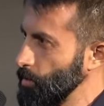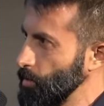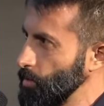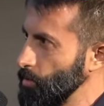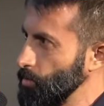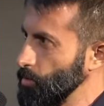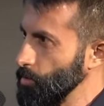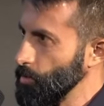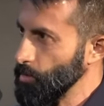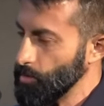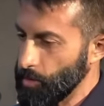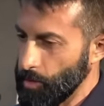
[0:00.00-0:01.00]
You know,
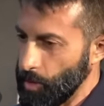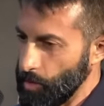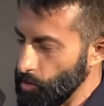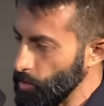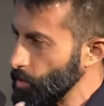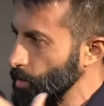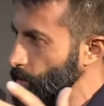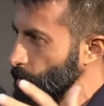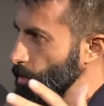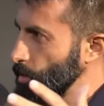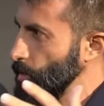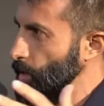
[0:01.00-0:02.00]
they do it
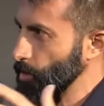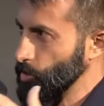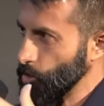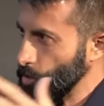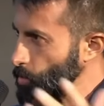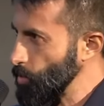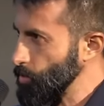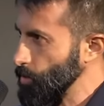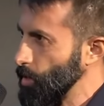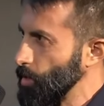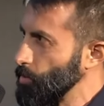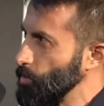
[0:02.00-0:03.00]
at schools,
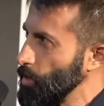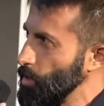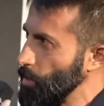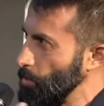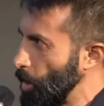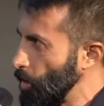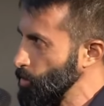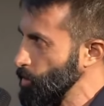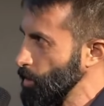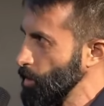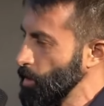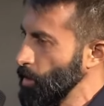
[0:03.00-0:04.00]
they do it in the
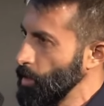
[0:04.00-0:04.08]
mosque,